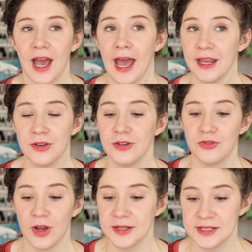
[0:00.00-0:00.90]
I could
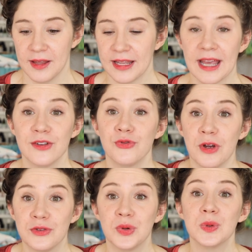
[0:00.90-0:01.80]
draw some, like I could
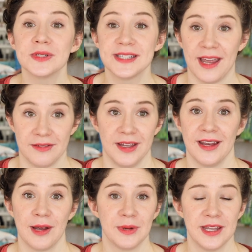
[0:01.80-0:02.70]
draw tools now
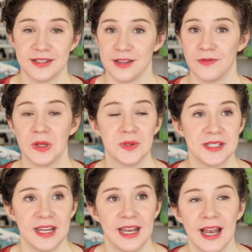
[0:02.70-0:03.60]
and I would get to the flow
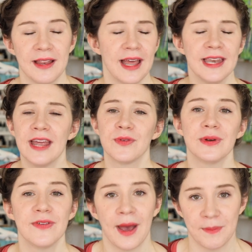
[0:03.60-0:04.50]
state. And I, that never
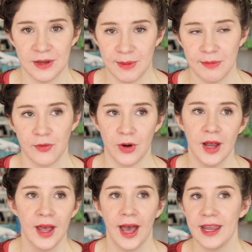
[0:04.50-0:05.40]
would have happened to me before.
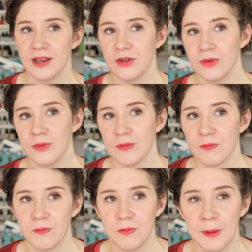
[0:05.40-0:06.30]
I can do
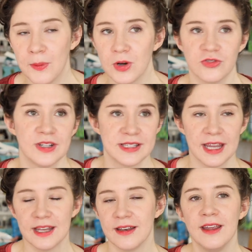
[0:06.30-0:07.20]
the portraits.
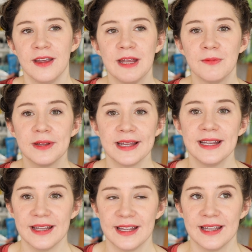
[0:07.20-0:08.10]
I can, it
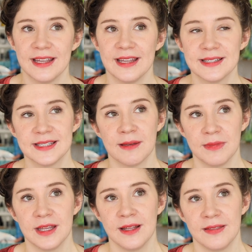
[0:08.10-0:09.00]
really, it, it's
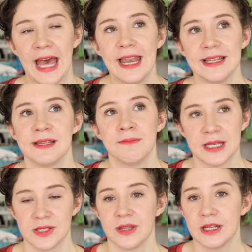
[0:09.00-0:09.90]
something that is a
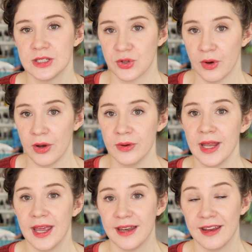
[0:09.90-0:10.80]
muscle that has
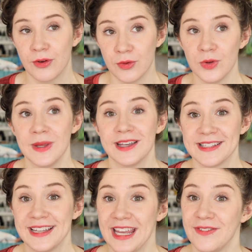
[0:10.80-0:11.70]
grown, and it grew because
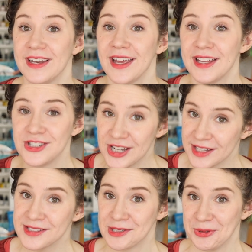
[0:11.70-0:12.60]
I gave it a
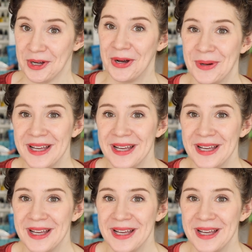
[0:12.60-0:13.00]
chance to grow